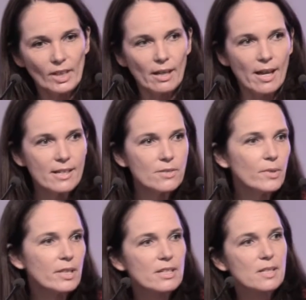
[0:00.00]
has
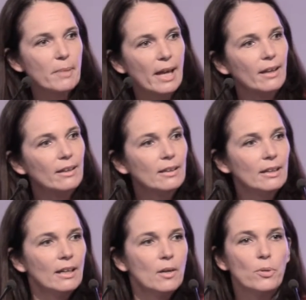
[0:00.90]
with its bank
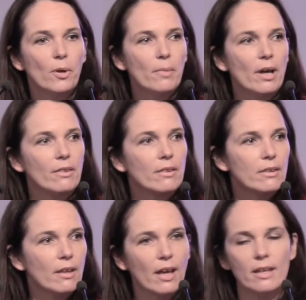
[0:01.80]
per month.
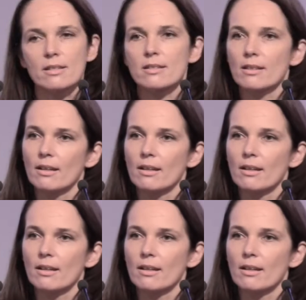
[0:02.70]
And